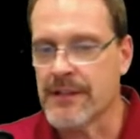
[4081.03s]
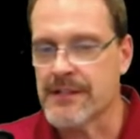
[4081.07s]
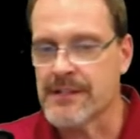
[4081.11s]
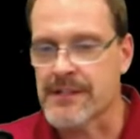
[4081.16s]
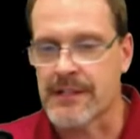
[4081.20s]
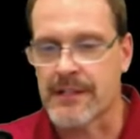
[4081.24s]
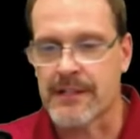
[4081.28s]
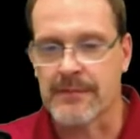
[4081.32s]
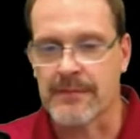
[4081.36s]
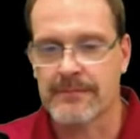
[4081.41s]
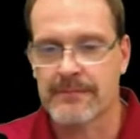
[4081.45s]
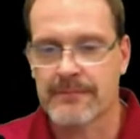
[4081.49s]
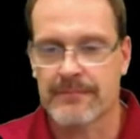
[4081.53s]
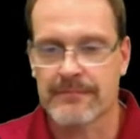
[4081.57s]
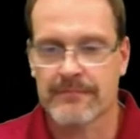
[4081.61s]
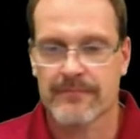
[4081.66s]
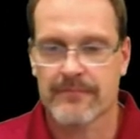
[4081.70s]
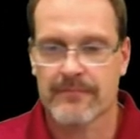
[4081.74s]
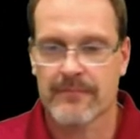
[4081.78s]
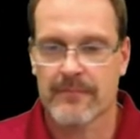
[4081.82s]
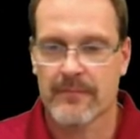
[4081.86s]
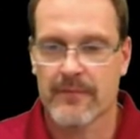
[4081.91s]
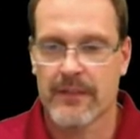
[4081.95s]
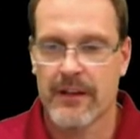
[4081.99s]
isn't it?
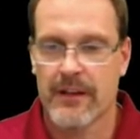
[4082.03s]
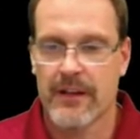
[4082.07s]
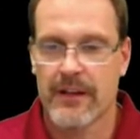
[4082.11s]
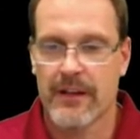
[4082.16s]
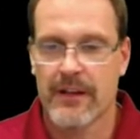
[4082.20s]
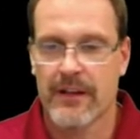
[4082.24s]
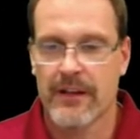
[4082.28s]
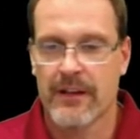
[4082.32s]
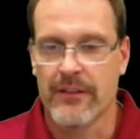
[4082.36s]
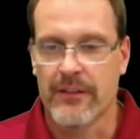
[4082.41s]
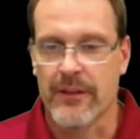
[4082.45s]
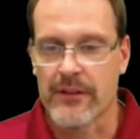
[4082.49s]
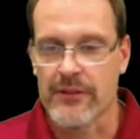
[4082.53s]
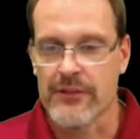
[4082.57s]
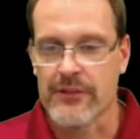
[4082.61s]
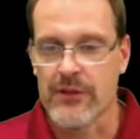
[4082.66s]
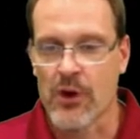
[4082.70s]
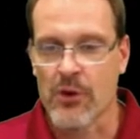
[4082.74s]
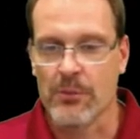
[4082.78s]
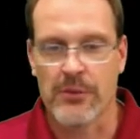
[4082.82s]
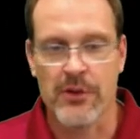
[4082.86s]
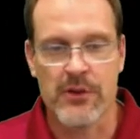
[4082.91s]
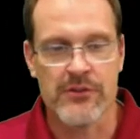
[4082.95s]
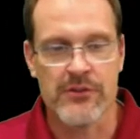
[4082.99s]
There's
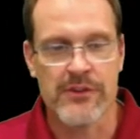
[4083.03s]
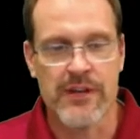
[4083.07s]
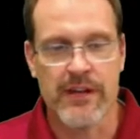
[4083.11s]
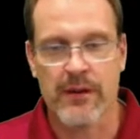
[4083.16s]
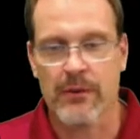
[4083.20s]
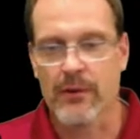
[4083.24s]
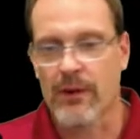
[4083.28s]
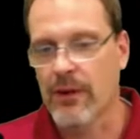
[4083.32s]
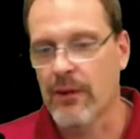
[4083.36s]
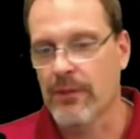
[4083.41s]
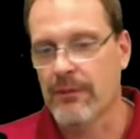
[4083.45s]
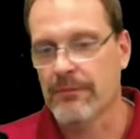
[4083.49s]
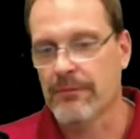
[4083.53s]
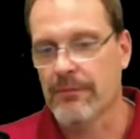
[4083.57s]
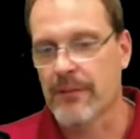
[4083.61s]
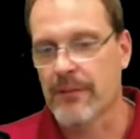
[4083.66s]
no music. Well, they